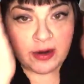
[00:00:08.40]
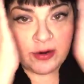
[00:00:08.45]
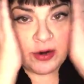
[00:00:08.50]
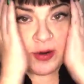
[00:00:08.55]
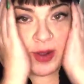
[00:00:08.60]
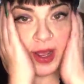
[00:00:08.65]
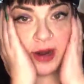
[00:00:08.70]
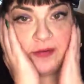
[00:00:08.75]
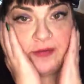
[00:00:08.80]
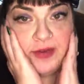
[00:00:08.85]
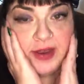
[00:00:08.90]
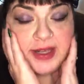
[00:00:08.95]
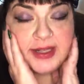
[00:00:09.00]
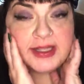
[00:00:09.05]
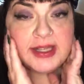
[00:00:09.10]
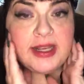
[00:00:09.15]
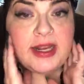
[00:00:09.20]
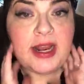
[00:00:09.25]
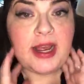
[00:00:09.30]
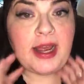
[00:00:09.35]
I don't know how to
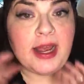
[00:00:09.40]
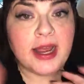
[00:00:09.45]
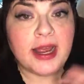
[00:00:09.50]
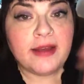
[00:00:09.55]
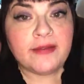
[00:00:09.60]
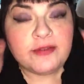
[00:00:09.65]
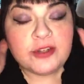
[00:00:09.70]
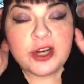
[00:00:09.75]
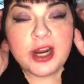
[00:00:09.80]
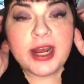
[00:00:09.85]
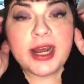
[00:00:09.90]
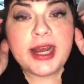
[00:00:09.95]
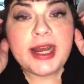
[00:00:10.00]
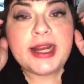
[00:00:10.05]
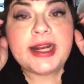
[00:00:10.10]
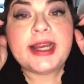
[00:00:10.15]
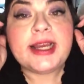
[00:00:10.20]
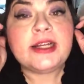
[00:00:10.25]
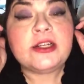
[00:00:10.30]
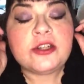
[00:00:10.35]
fix it. I have
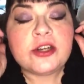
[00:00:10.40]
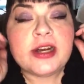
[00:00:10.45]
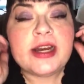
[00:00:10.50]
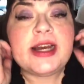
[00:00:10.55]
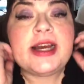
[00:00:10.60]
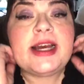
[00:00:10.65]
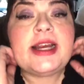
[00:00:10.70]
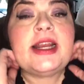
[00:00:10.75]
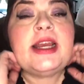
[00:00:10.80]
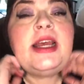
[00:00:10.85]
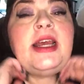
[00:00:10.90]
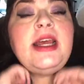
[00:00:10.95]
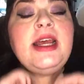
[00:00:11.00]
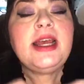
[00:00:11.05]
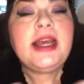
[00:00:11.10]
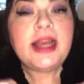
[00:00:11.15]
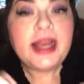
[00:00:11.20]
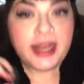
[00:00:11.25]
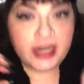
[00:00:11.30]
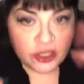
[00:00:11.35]
tried and tried
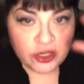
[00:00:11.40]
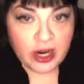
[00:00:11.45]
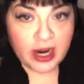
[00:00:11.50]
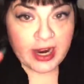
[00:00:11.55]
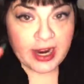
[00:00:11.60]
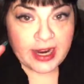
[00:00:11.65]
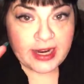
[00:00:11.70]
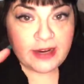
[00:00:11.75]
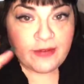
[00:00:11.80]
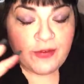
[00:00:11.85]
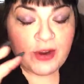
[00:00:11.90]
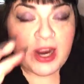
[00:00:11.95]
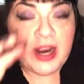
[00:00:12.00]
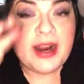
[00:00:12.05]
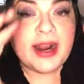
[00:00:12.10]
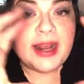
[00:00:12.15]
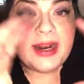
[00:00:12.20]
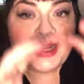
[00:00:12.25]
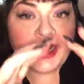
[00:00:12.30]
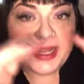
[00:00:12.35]
and tried to figure
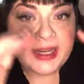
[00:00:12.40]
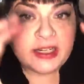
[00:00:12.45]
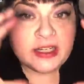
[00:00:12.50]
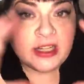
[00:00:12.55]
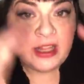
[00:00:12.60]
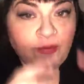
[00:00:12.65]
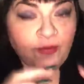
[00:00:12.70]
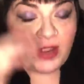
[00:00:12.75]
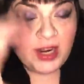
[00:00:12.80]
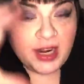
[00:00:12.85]
out how to get to the